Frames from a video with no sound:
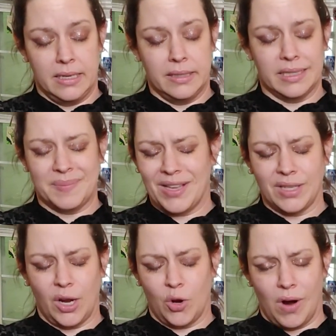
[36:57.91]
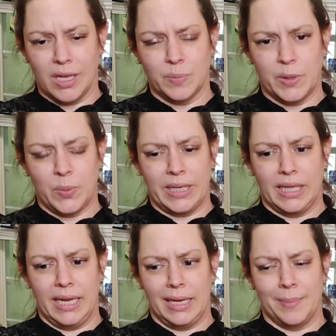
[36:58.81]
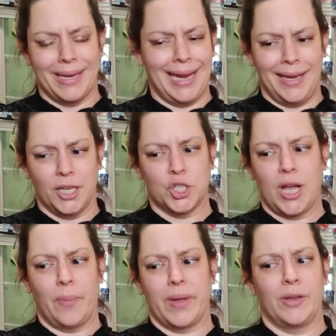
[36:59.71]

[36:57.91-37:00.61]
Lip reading: smells like a cross between, like, a mechanic shop